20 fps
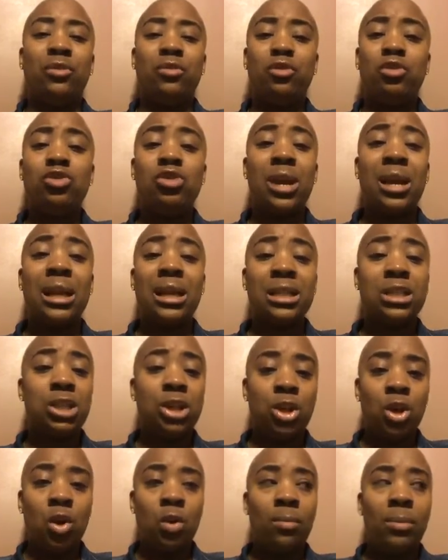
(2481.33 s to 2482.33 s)
If you're trying to get to
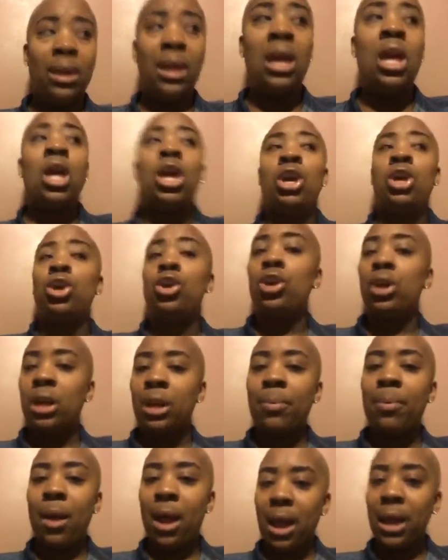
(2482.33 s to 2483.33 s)
know me, you're going
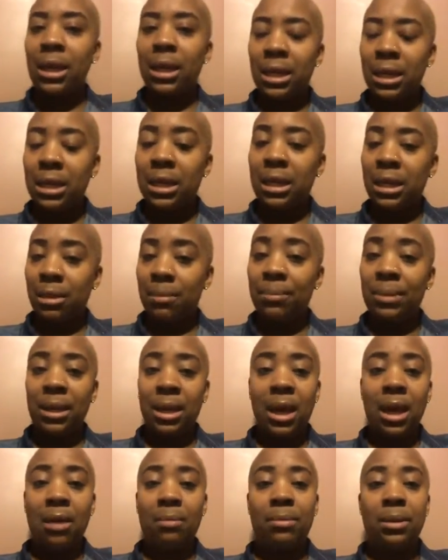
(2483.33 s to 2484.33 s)
to probably need to hit
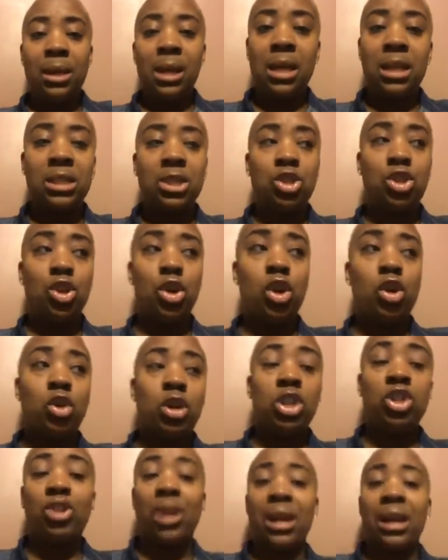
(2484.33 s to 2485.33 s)
me up because you're
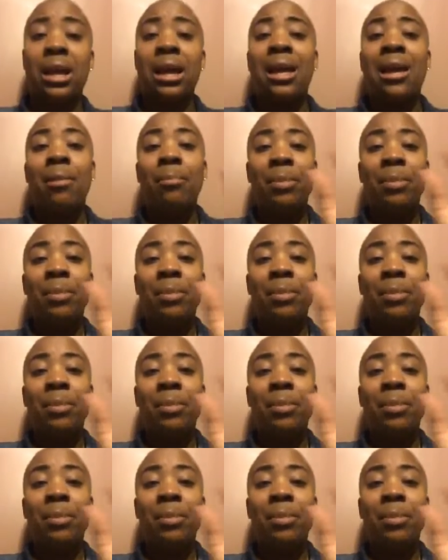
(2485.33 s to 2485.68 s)
going to try to